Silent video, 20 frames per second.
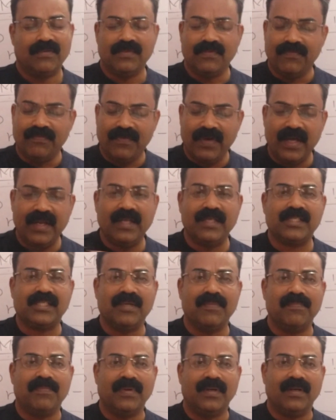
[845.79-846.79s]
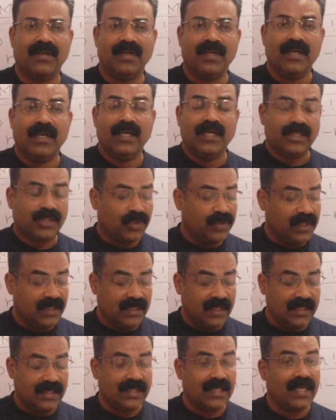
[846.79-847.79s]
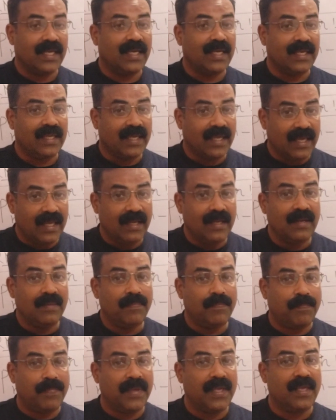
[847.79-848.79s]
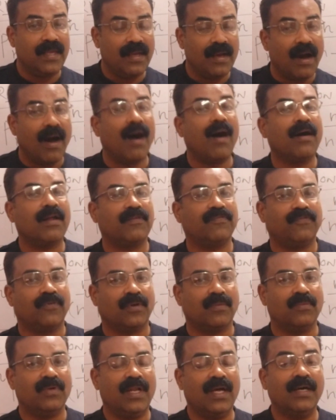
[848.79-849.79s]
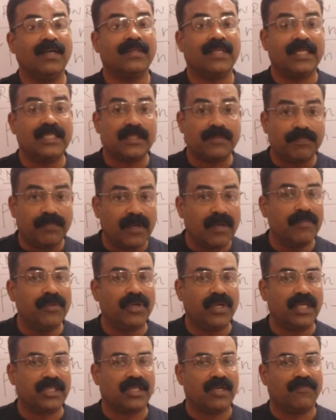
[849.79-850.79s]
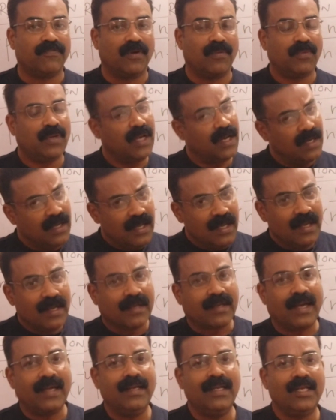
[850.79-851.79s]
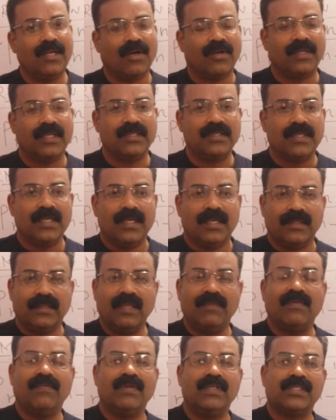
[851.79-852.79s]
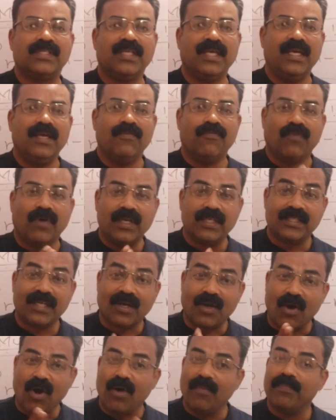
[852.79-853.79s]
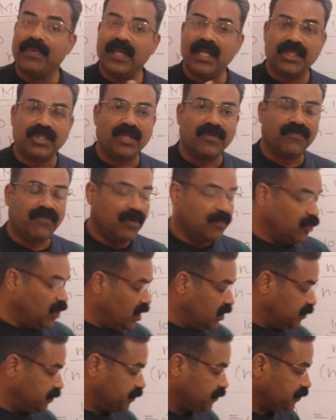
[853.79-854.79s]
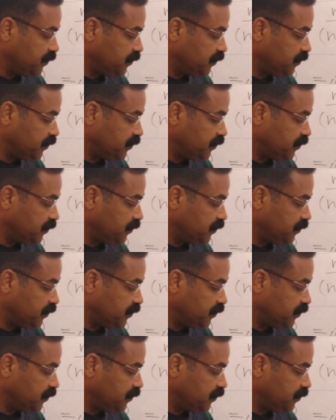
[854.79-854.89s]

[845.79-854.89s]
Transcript: Very simple. So this is NPR formula, that is permutation formula. Kindly note it, then we will see what is a combination formula.